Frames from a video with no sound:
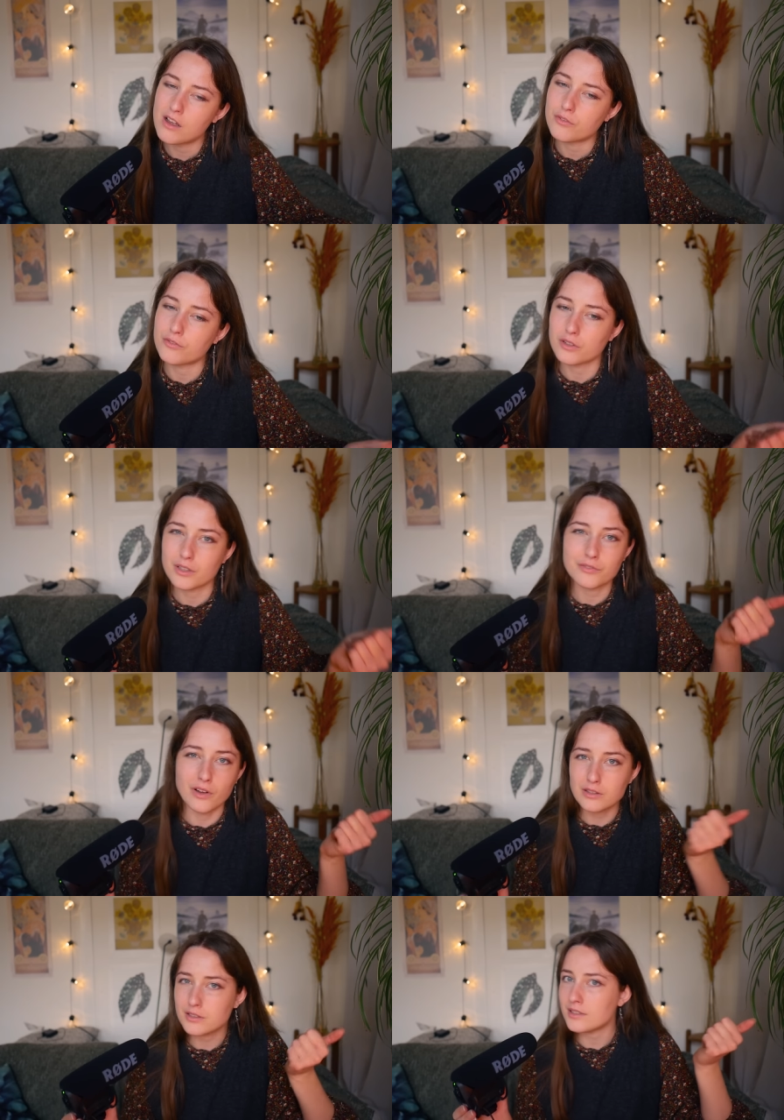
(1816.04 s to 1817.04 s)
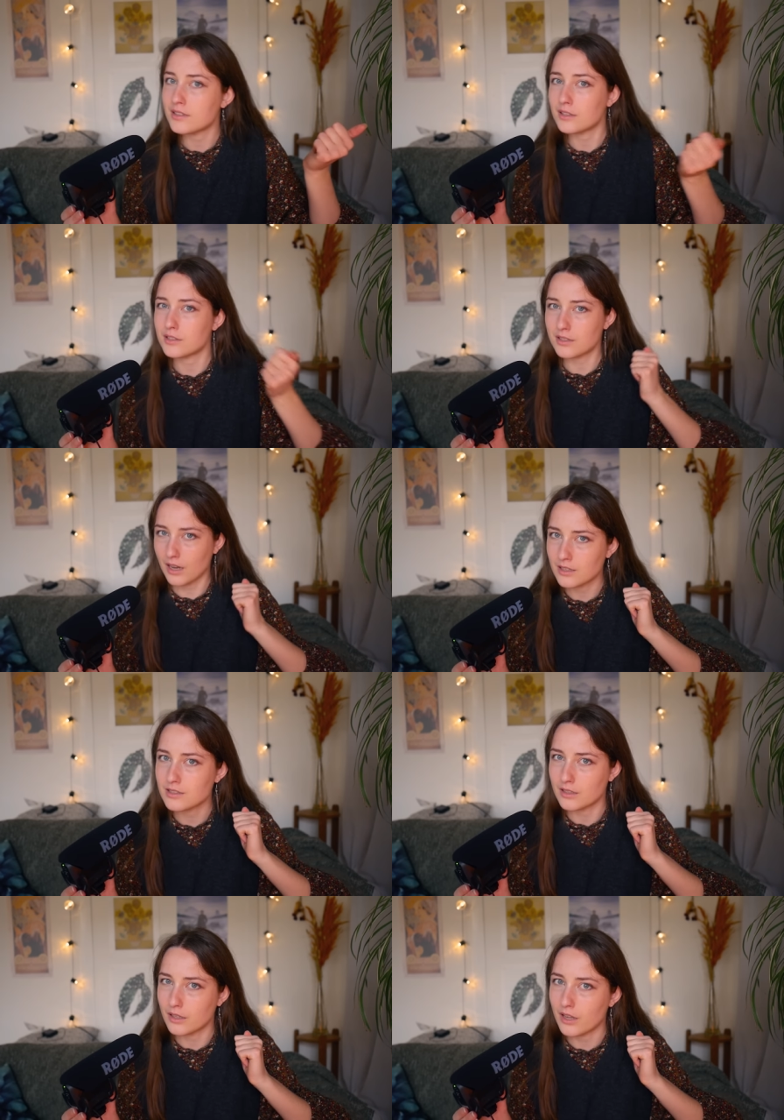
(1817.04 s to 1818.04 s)
for the funsies and the stakes
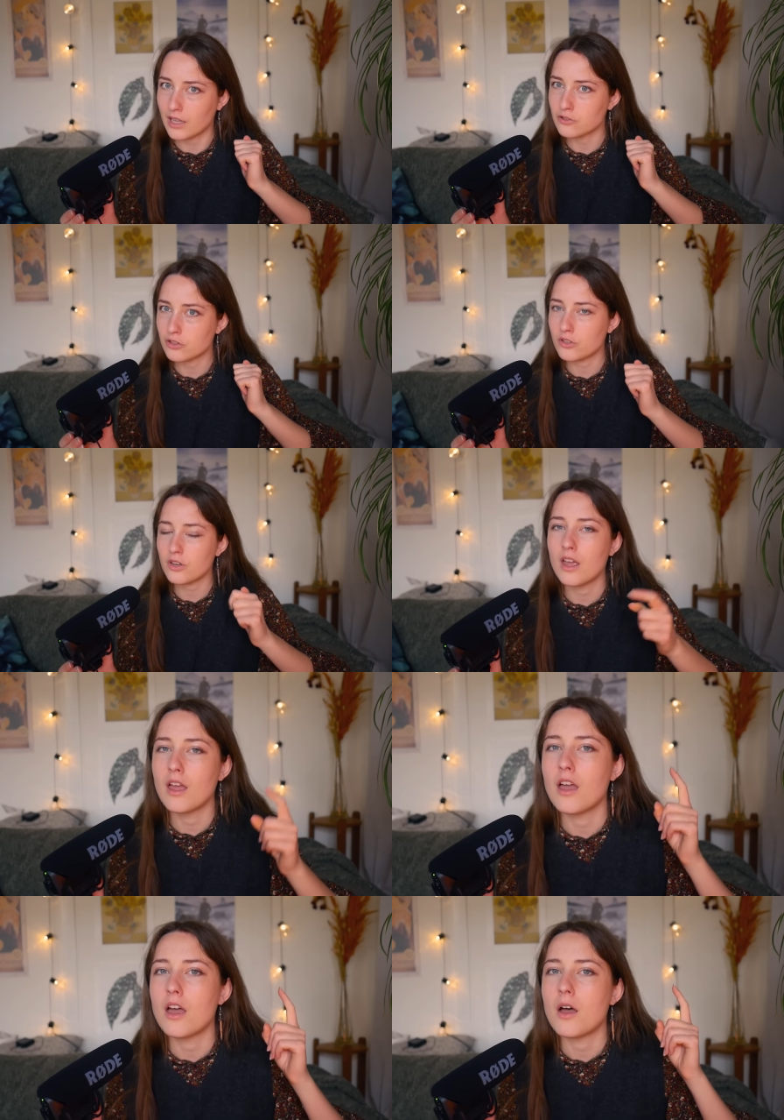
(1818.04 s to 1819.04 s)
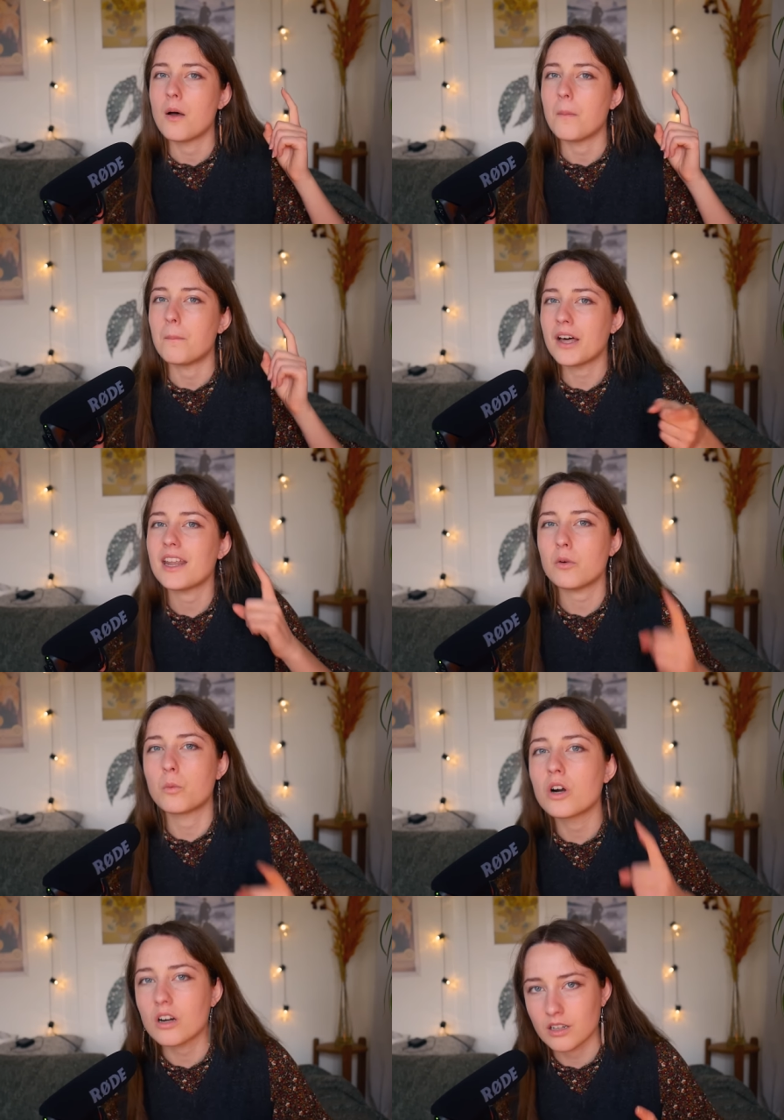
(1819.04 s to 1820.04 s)
and the tension. But it
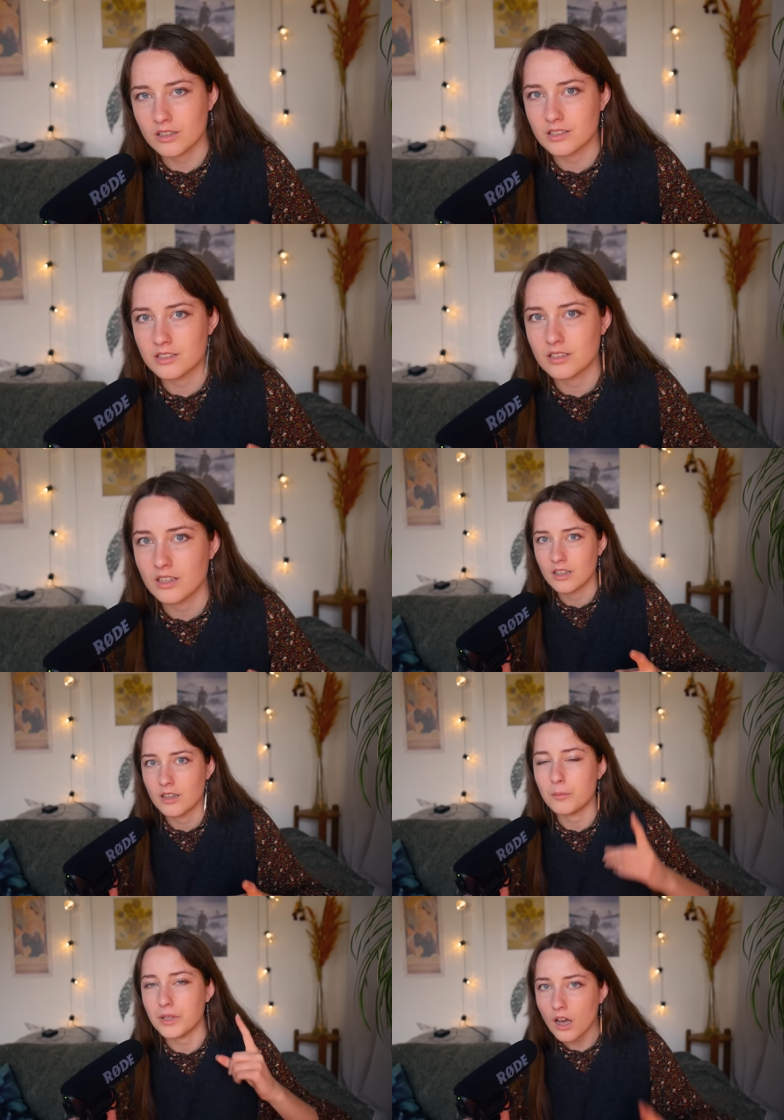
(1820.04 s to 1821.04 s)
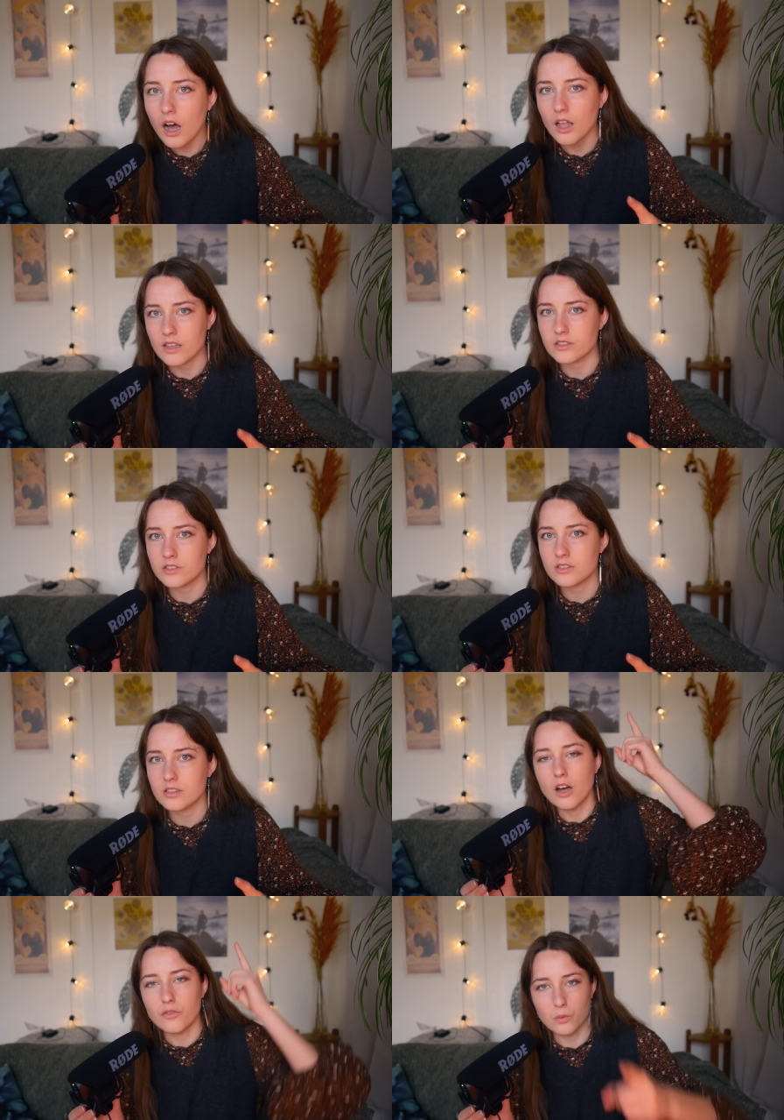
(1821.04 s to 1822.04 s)
works
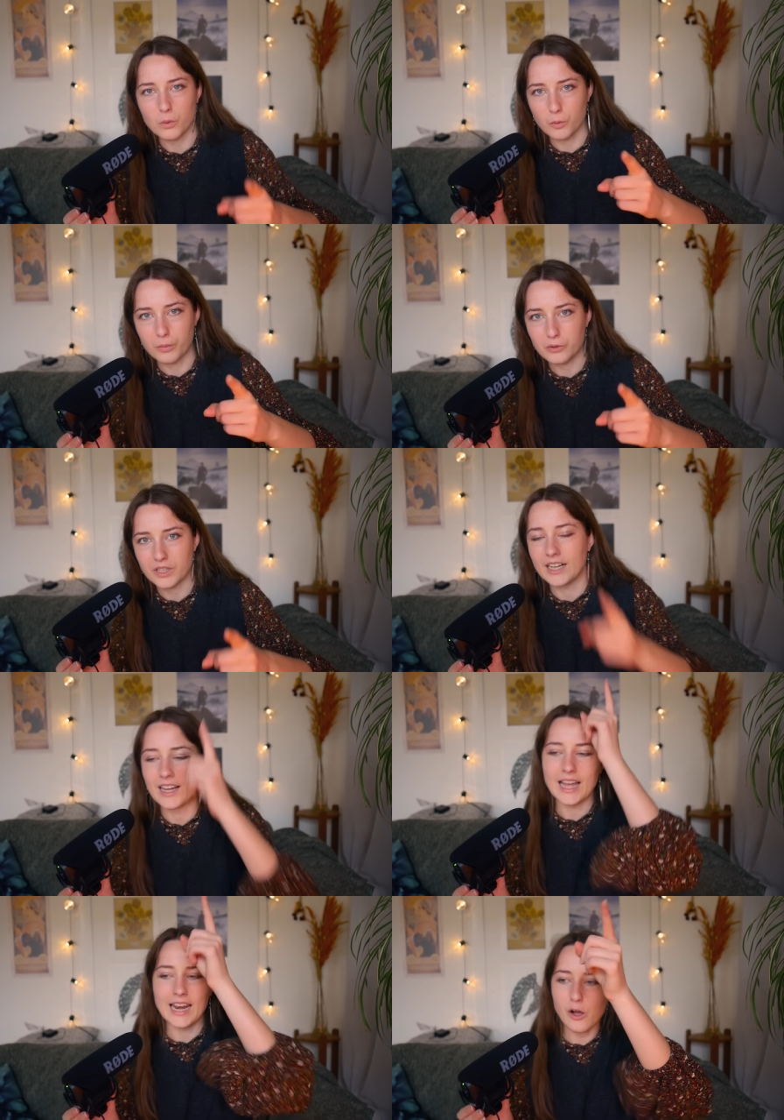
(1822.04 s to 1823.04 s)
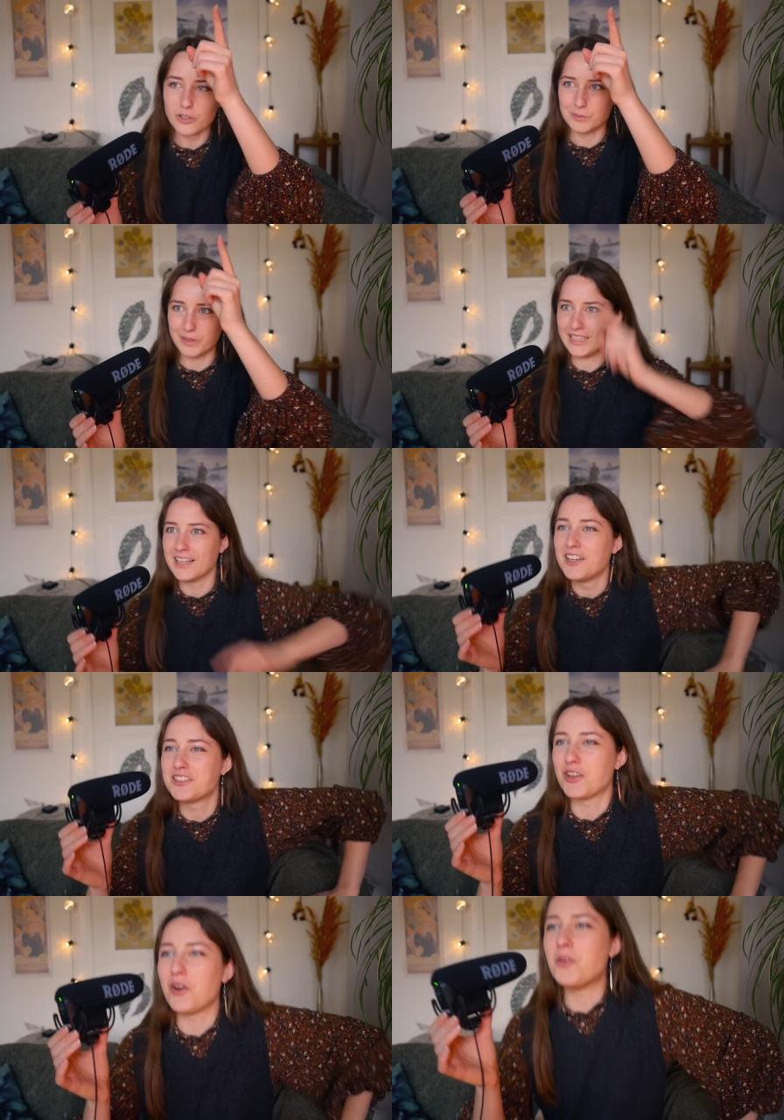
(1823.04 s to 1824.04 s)
because of the world building. And I'll explain.
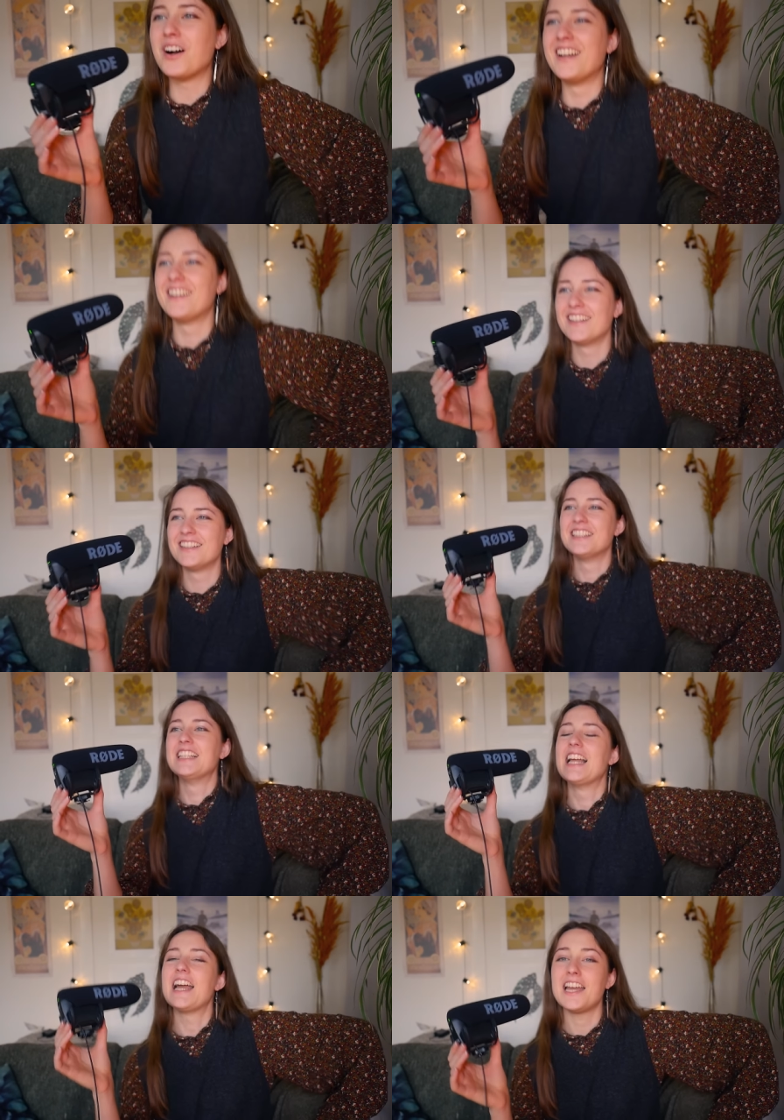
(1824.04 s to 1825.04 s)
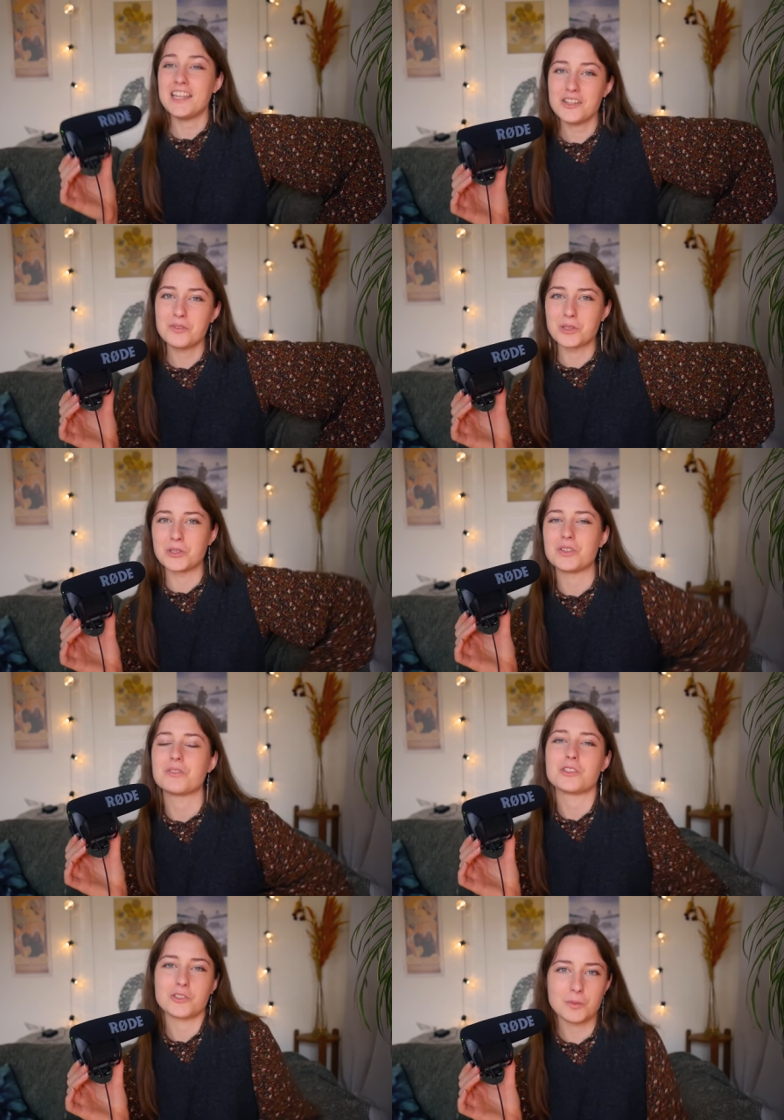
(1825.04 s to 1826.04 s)
So in the world of
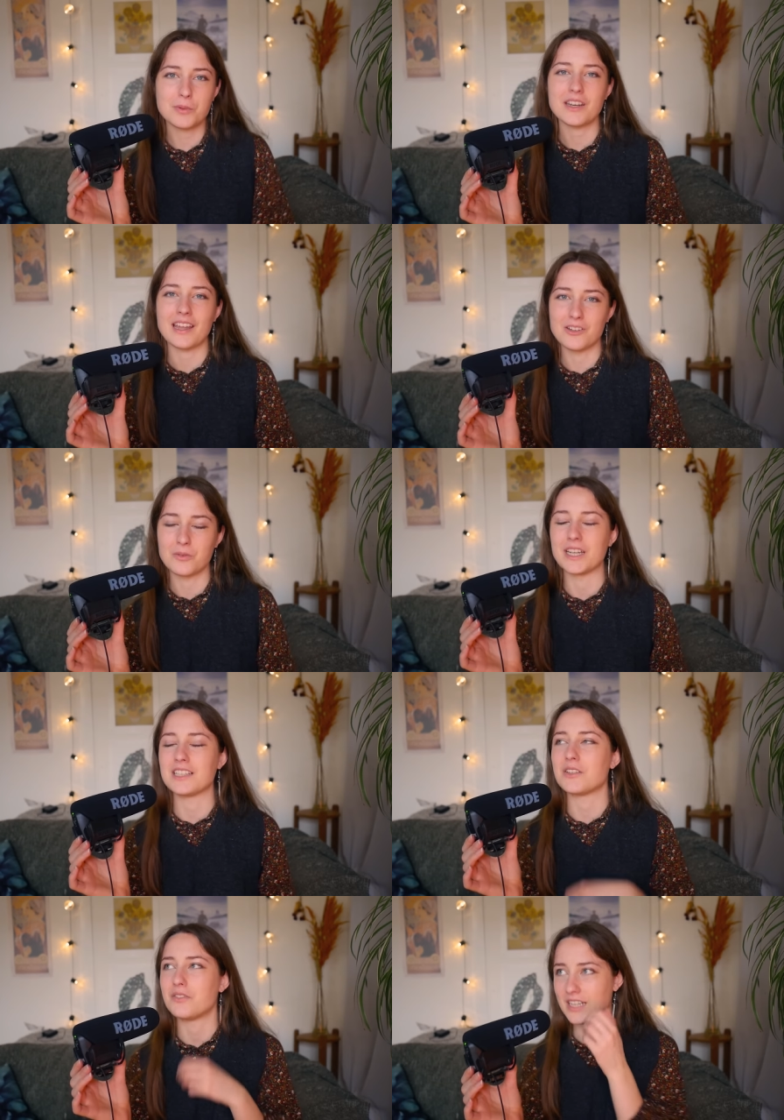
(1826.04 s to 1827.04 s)
The Serpent and the Wings of